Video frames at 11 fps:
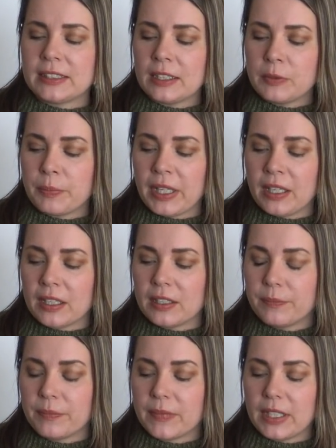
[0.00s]
not
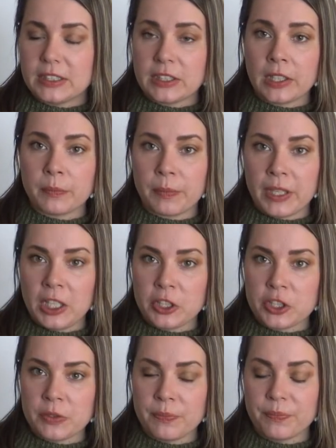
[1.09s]
pink, it's not
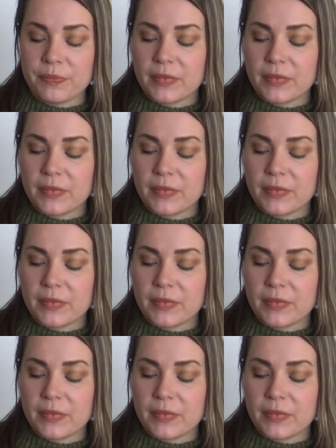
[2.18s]
peach,